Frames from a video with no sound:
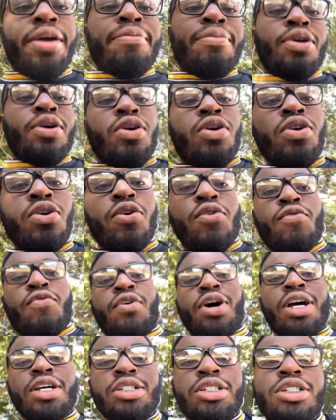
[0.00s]
on no
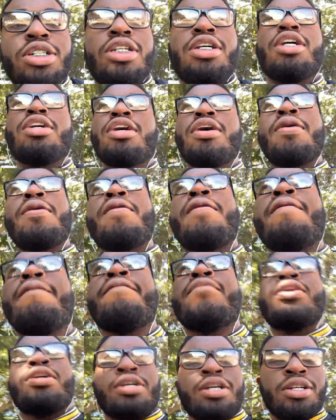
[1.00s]
fine shit.
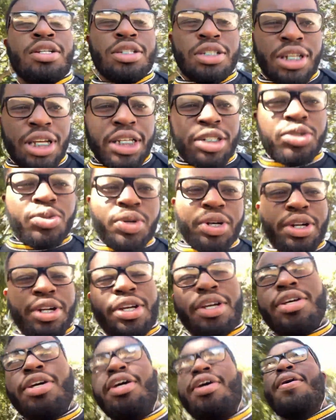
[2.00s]
Cause guess what,
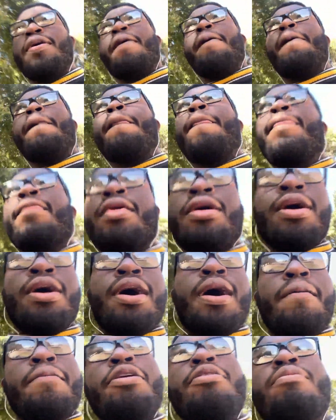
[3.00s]
nigga?
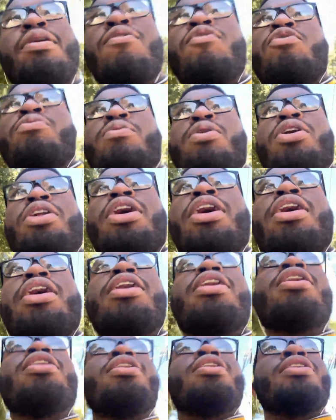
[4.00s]
I've been in my room all day.
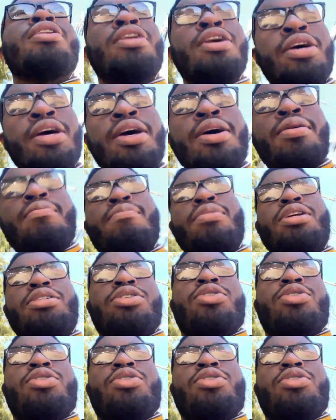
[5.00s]
But it's